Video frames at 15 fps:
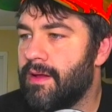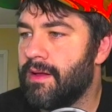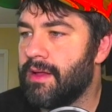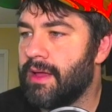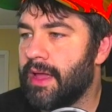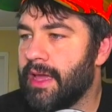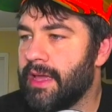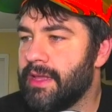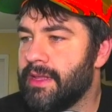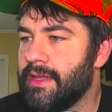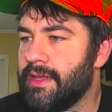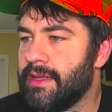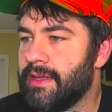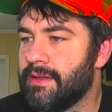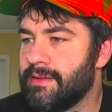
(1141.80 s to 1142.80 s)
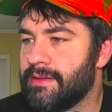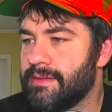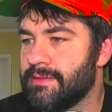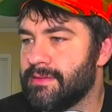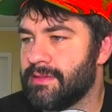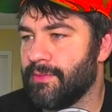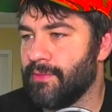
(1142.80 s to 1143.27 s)
Haney,
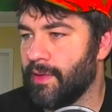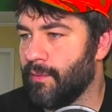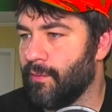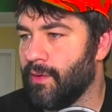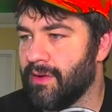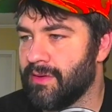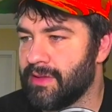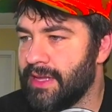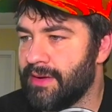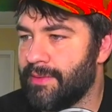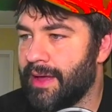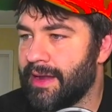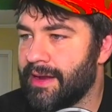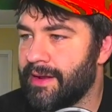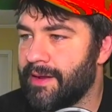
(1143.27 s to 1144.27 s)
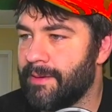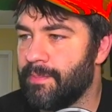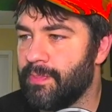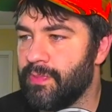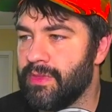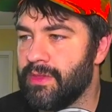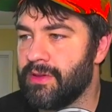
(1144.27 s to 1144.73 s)
WA World. Get him out of here.
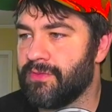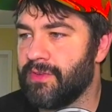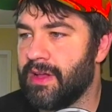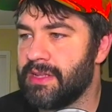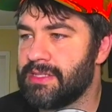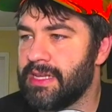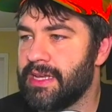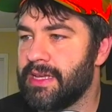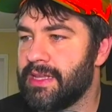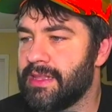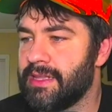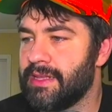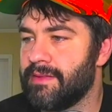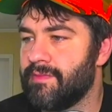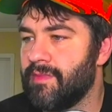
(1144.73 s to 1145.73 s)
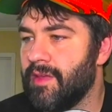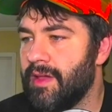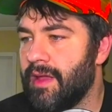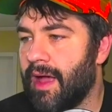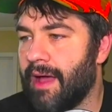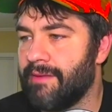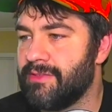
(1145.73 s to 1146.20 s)
Javante, and then
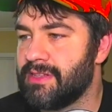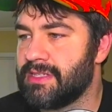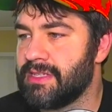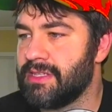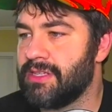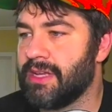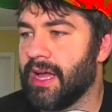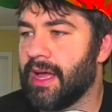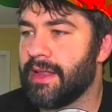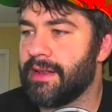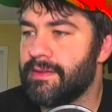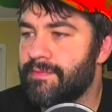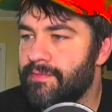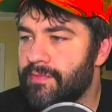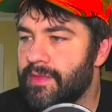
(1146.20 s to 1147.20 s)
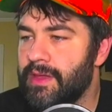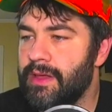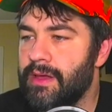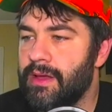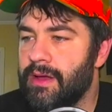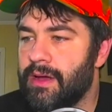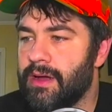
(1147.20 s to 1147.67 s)
obviously you got
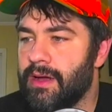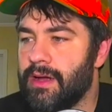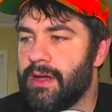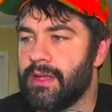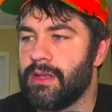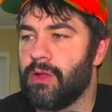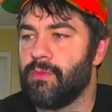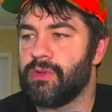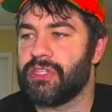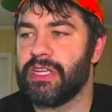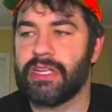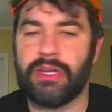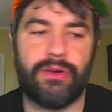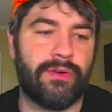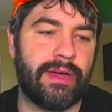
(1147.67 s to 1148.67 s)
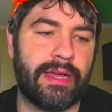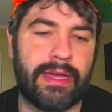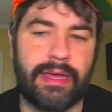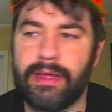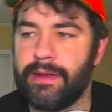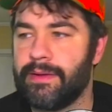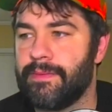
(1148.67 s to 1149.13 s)
Lomachenko
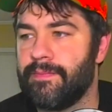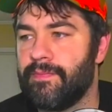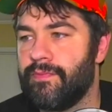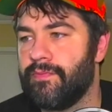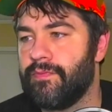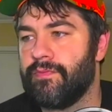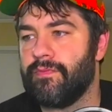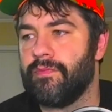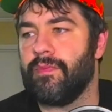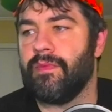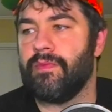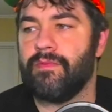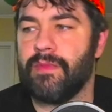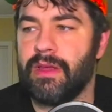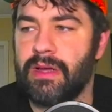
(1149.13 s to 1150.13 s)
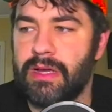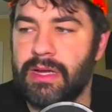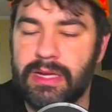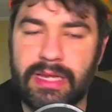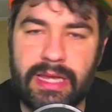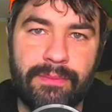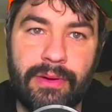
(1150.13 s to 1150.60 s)
and
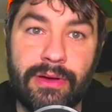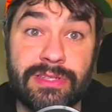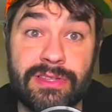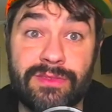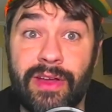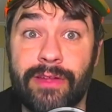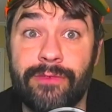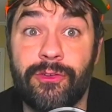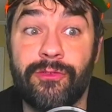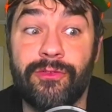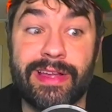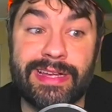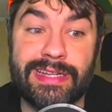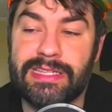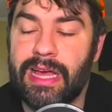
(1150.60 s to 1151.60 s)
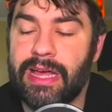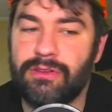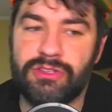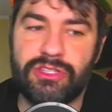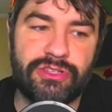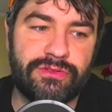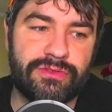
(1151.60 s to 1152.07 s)
Kambosos fighting for a vacant title
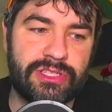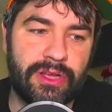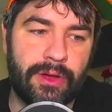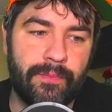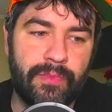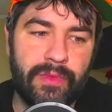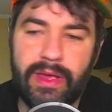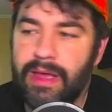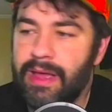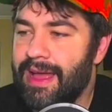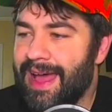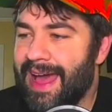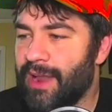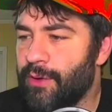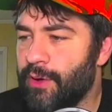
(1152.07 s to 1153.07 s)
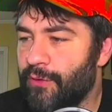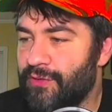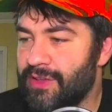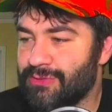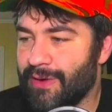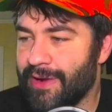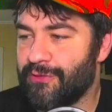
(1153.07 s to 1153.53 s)
too. So I don't know if
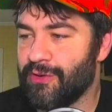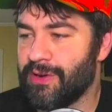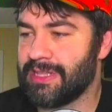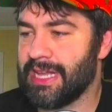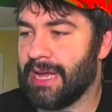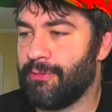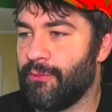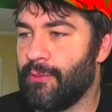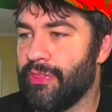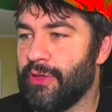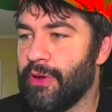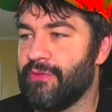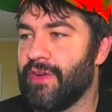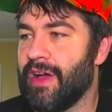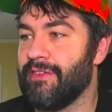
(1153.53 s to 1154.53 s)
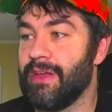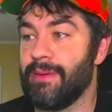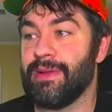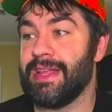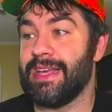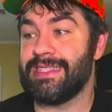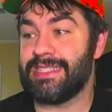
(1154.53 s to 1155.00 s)
he's ready for the top of 135 yet,
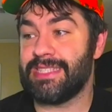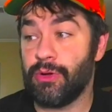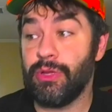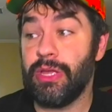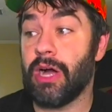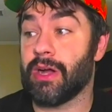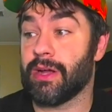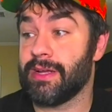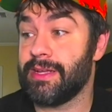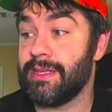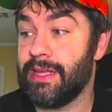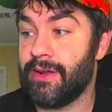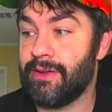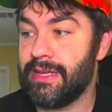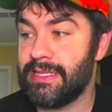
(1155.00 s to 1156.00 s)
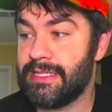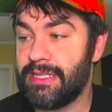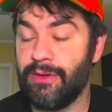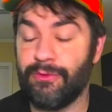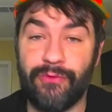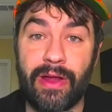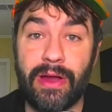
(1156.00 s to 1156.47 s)
but he's still young. He's still
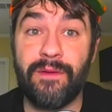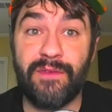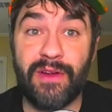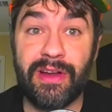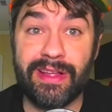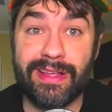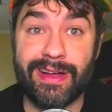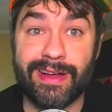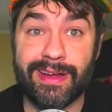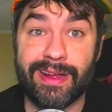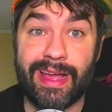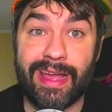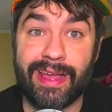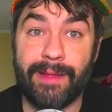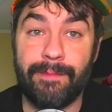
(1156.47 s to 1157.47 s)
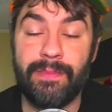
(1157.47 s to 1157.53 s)
very, very young, and